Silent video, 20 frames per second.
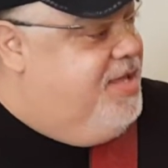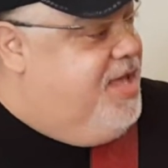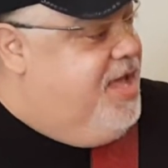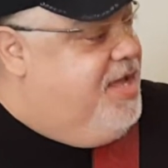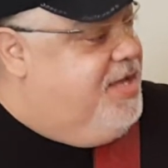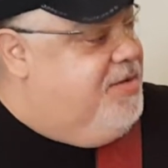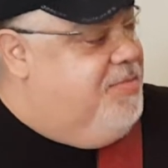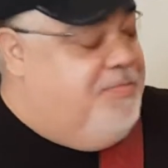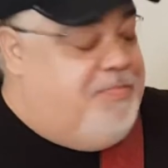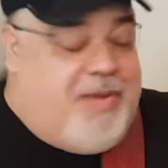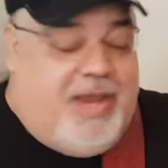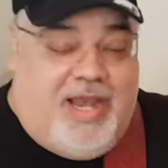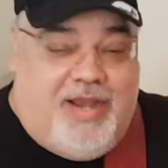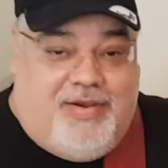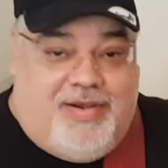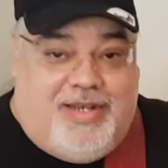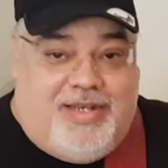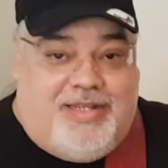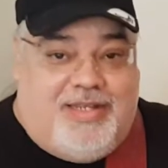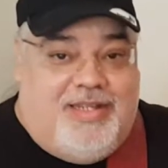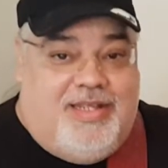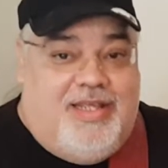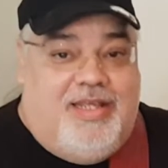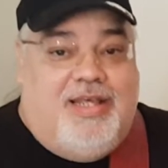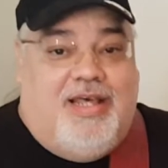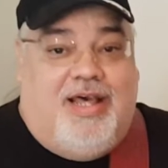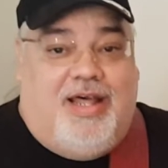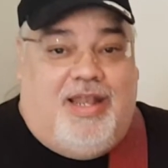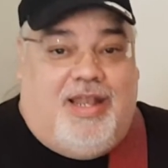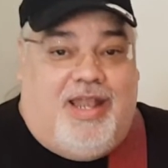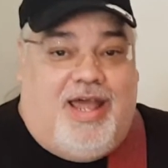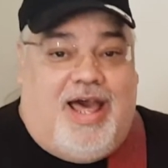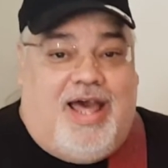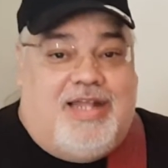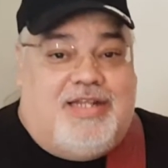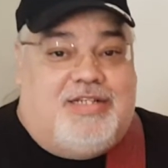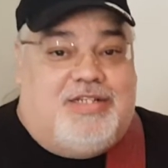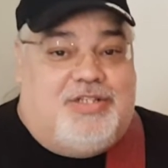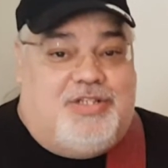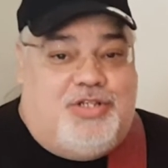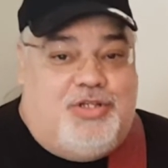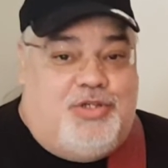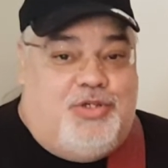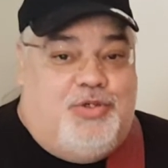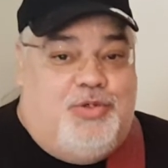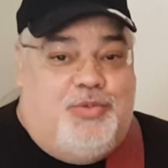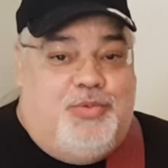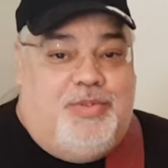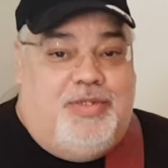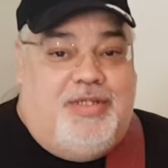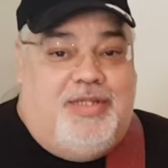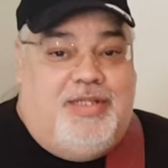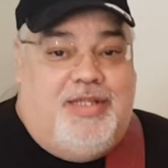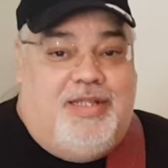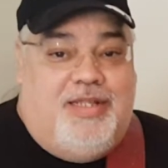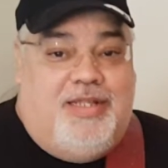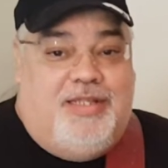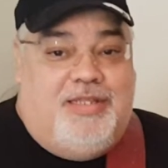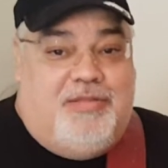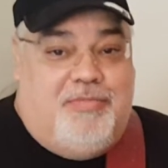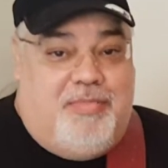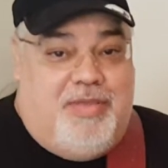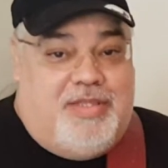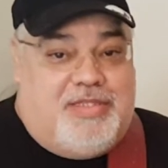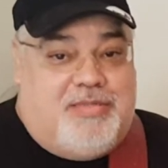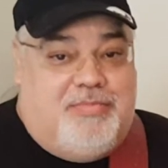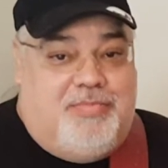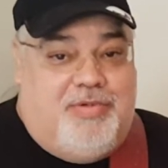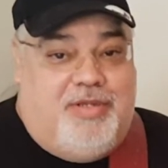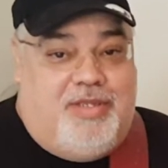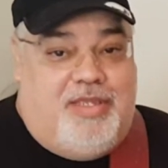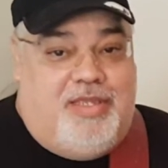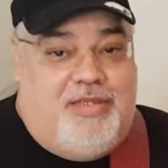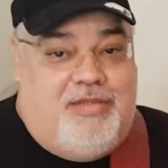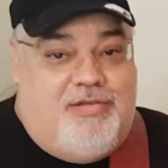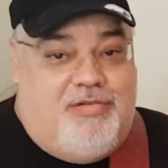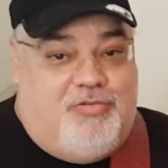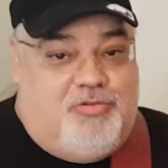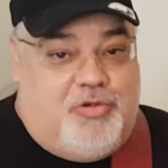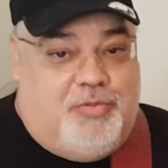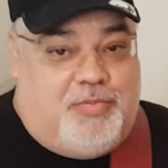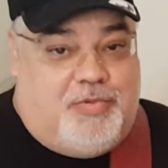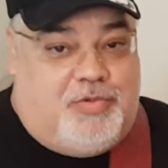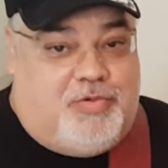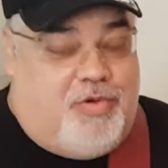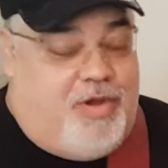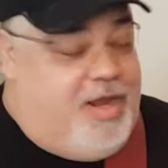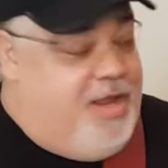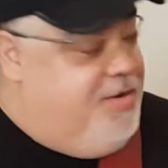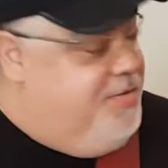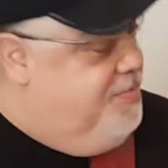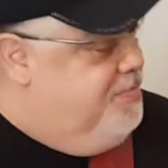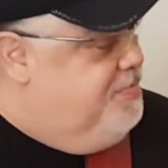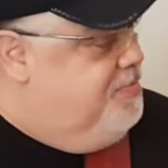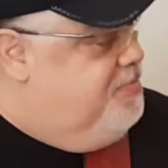I compare it a lot to the Mesa Boogie Triple Crown.